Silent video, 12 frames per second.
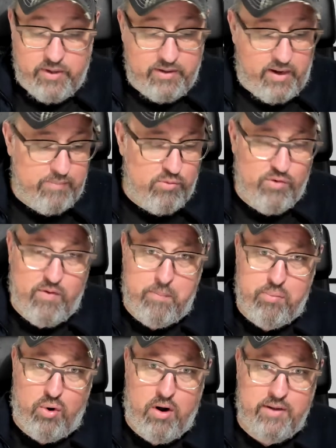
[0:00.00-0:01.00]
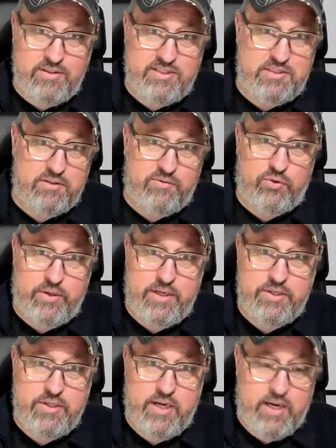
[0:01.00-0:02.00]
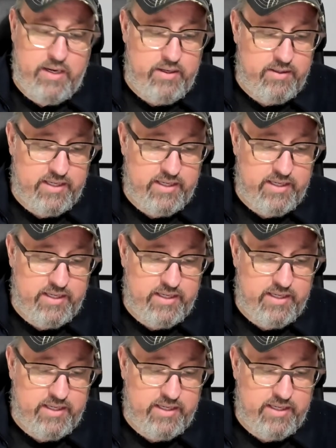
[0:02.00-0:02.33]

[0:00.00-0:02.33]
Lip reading: I'm more of a Bronze Silver Age guy.